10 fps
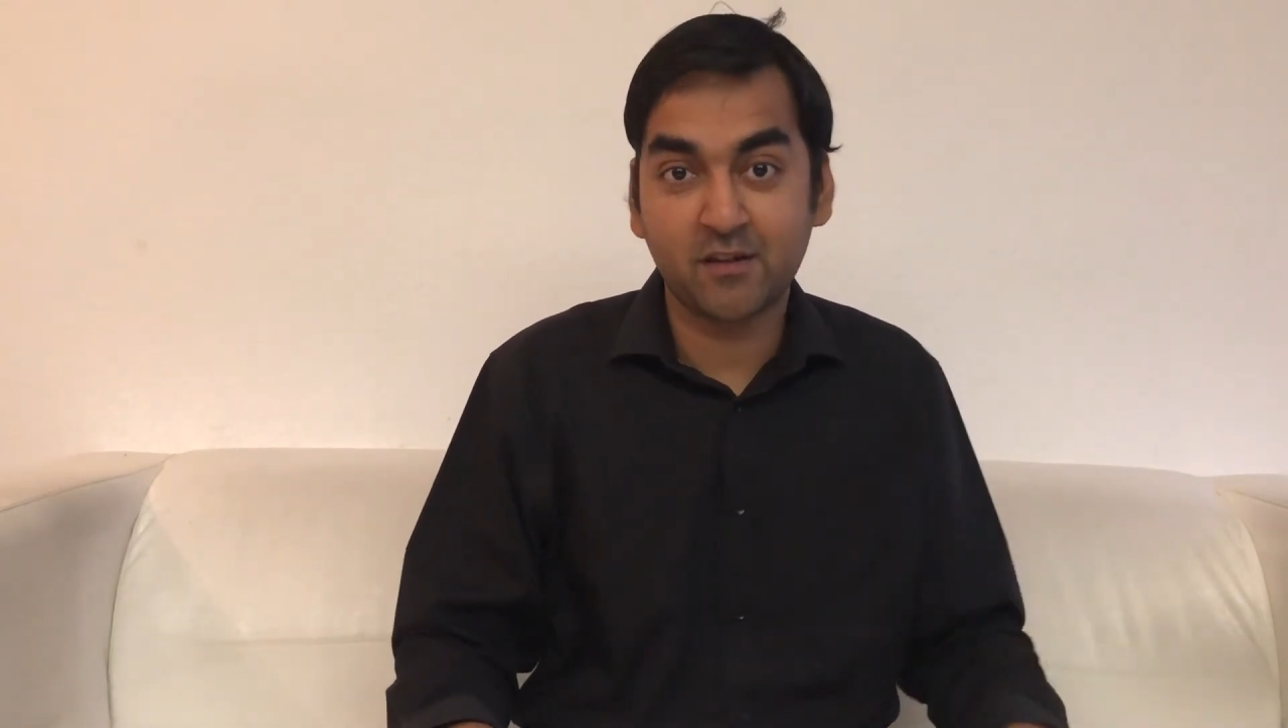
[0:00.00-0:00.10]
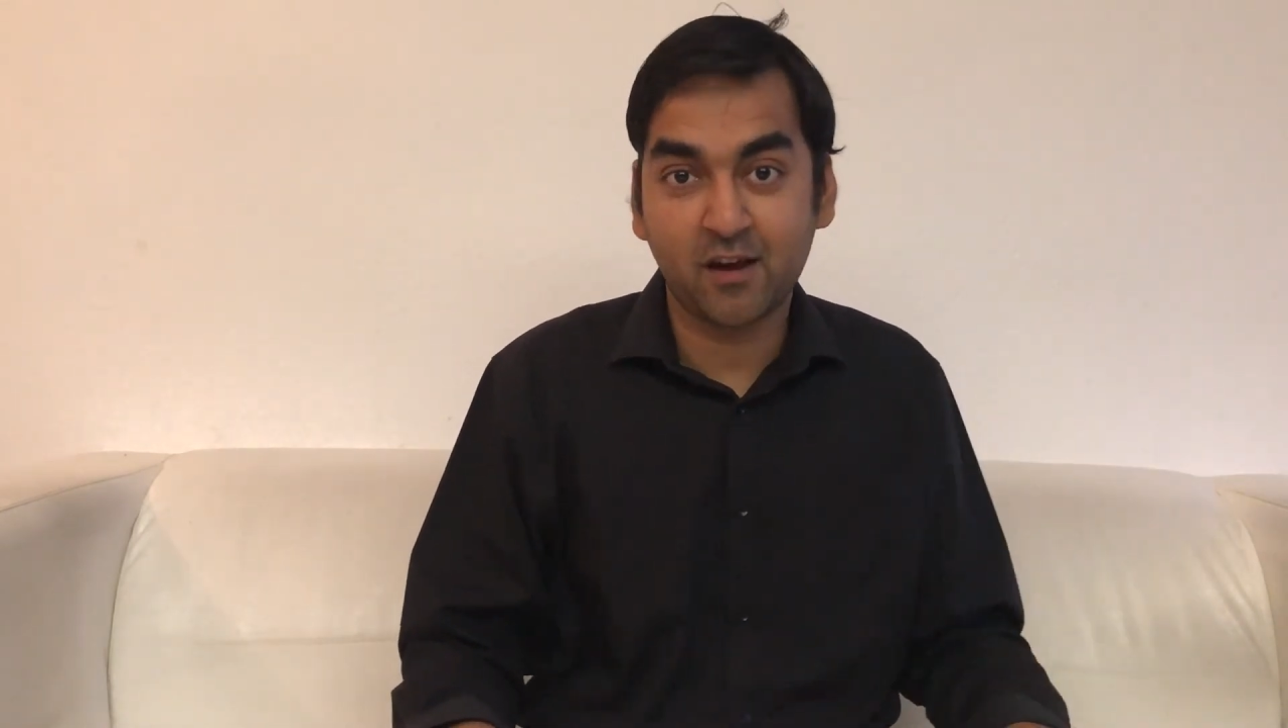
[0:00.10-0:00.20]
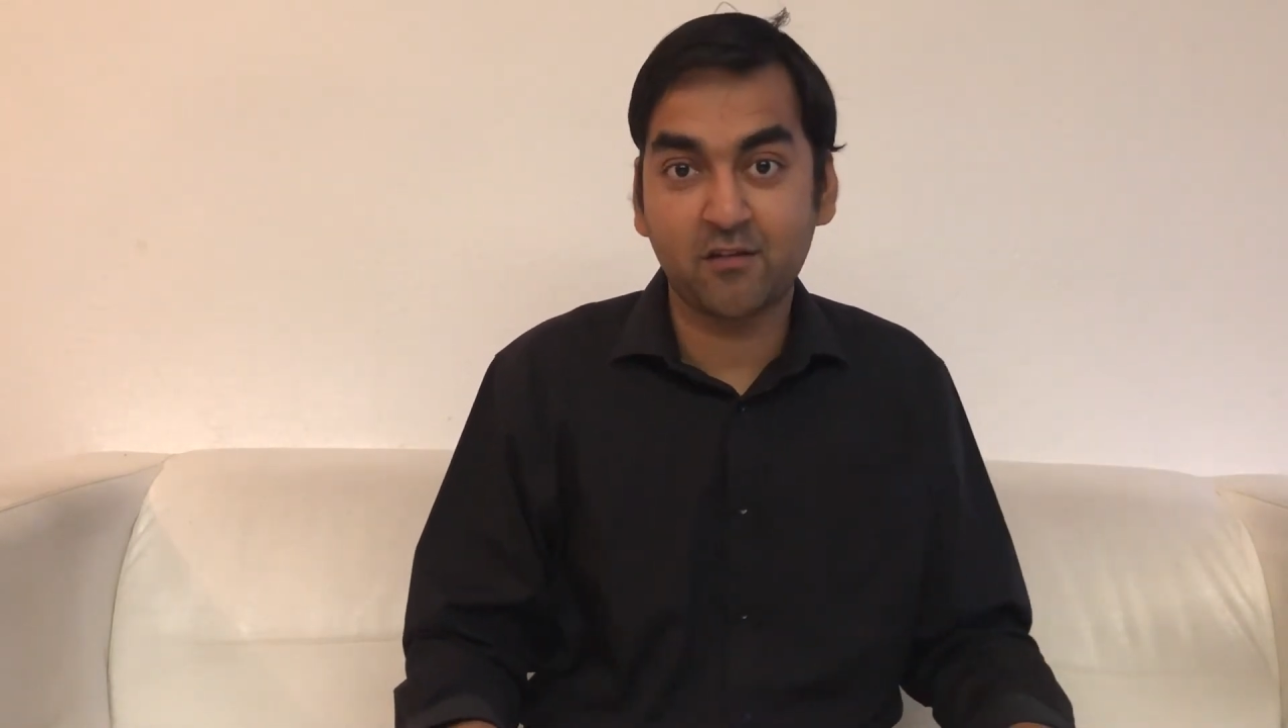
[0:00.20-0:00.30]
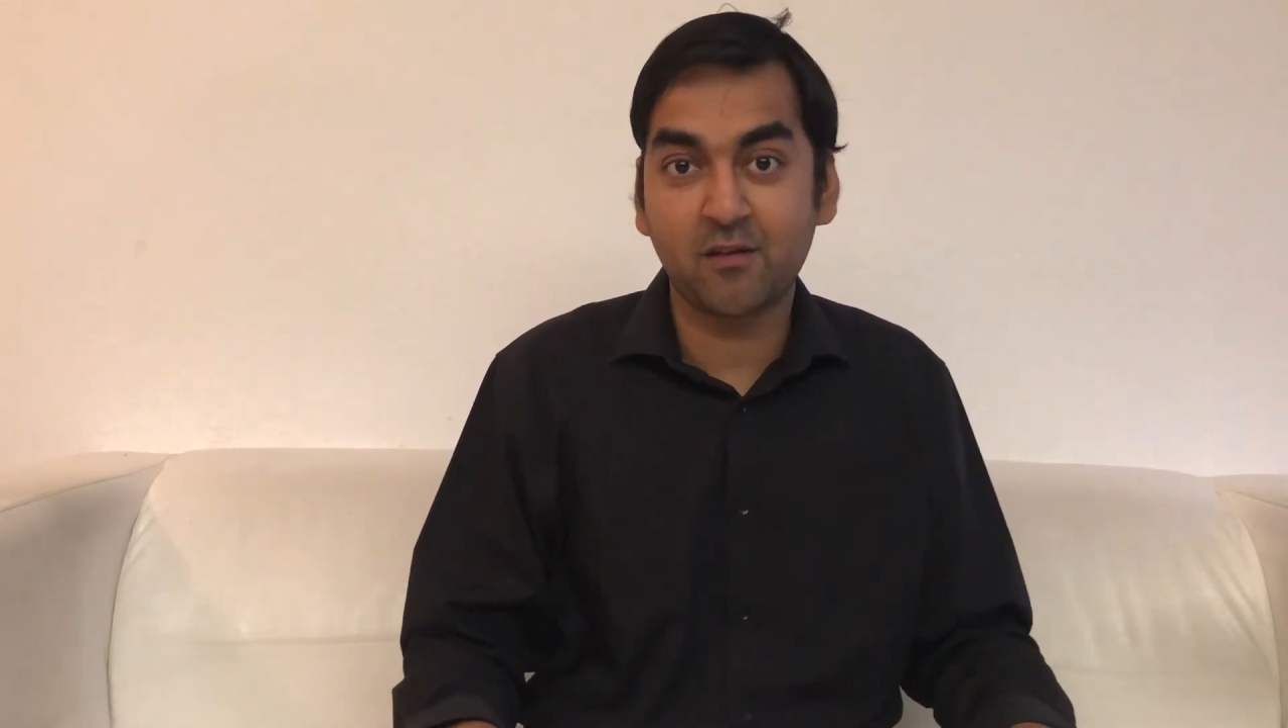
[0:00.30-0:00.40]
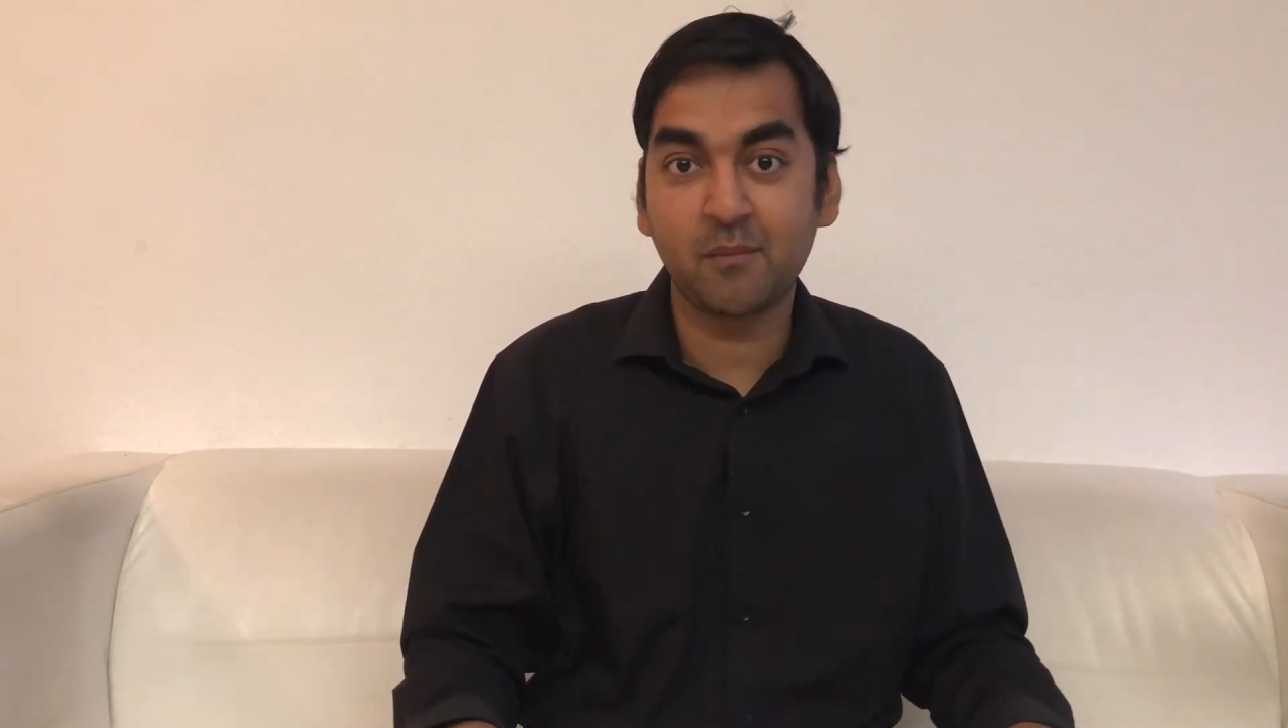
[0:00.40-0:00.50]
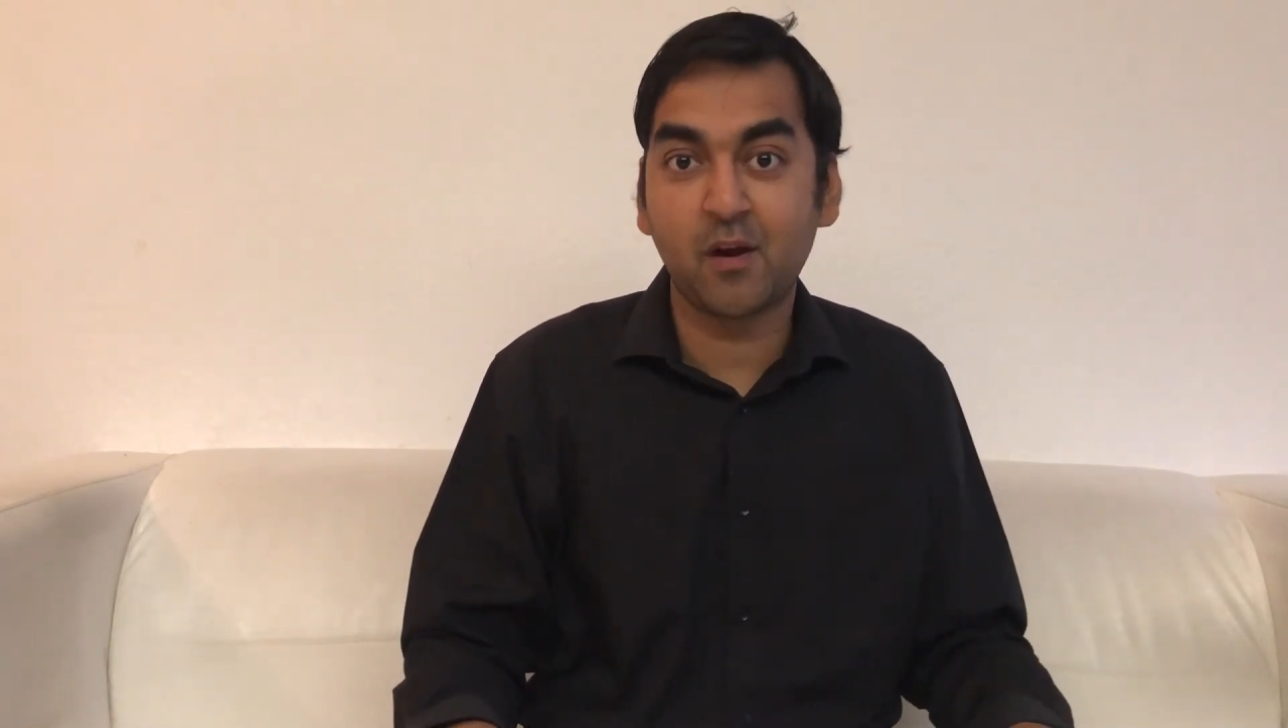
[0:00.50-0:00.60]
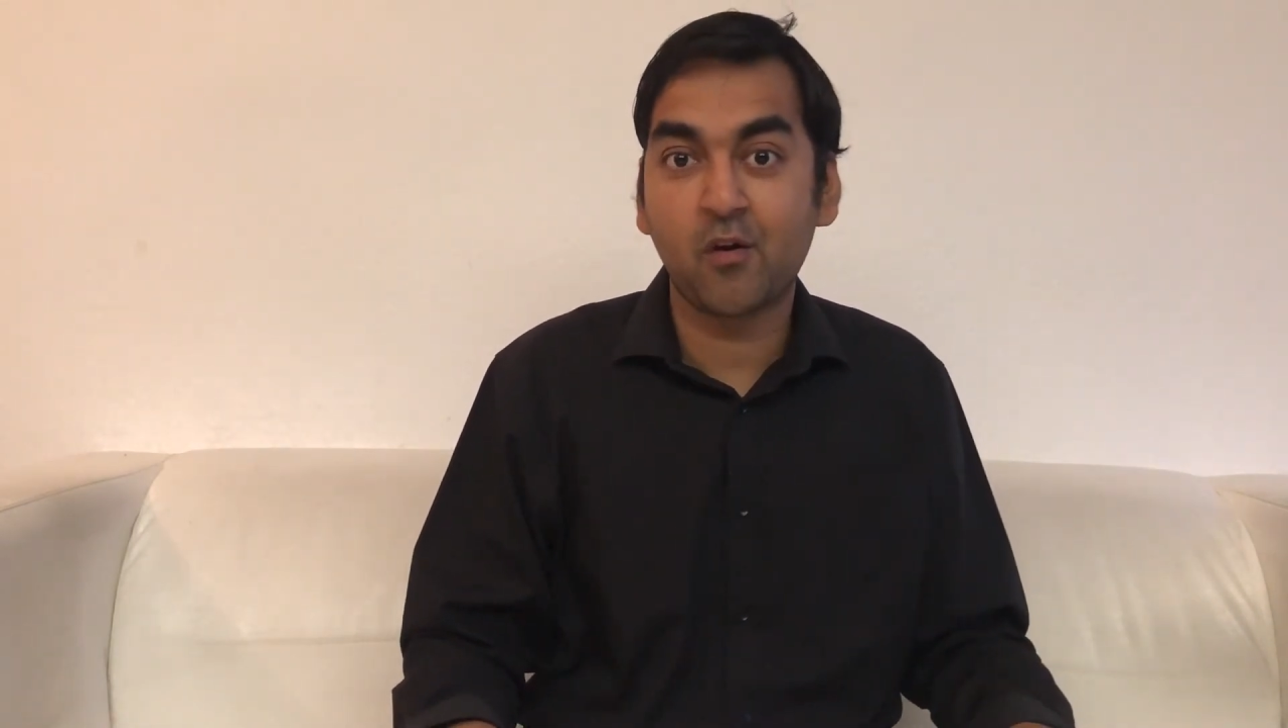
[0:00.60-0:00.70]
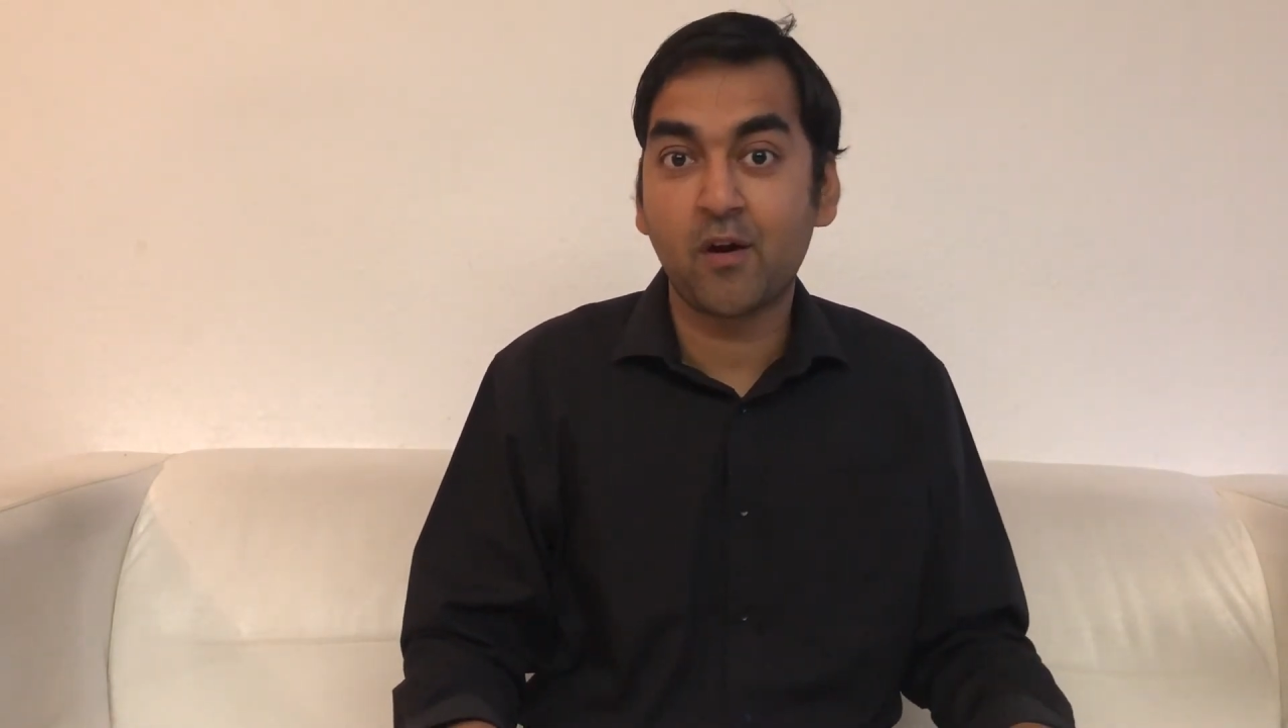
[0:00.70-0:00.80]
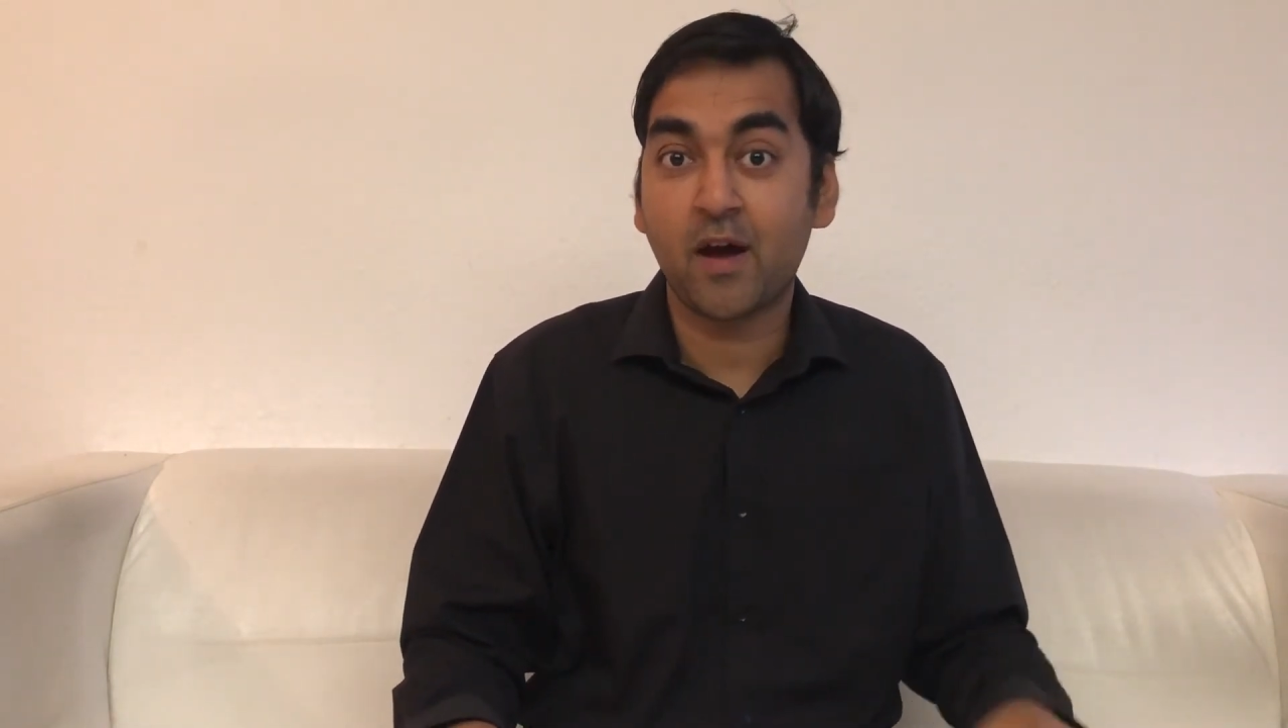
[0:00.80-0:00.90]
section below.